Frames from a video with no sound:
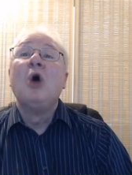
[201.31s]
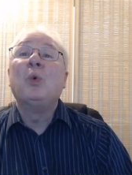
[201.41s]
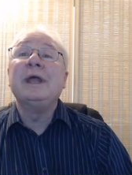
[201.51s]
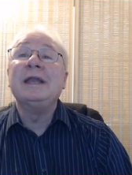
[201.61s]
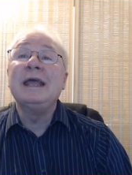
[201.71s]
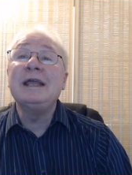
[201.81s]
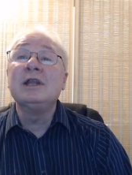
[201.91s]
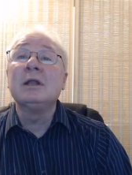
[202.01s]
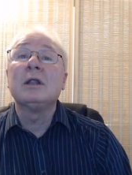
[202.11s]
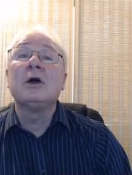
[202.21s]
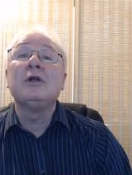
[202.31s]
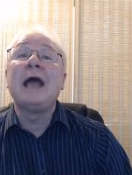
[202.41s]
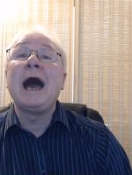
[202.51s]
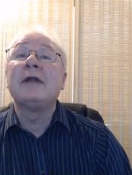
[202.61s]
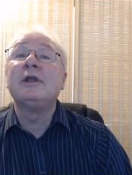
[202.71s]
we need to learn
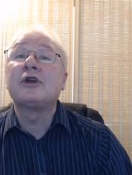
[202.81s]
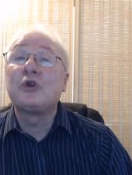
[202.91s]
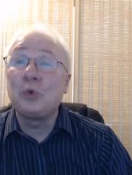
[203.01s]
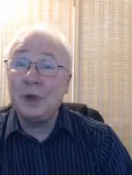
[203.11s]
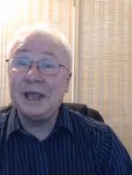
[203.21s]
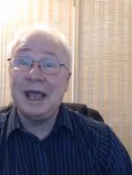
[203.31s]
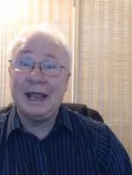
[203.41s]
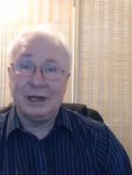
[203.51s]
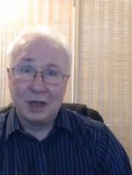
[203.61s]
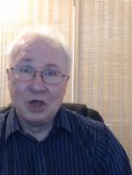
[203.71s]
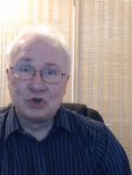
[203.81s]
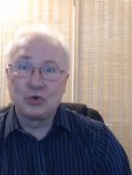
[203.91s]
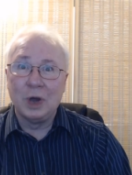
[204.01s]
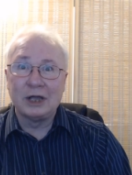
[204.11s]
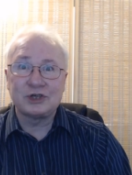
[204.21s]
how to create
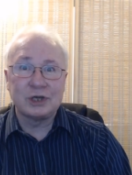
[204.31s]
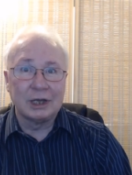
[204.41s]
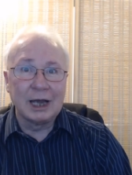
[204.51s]
trust,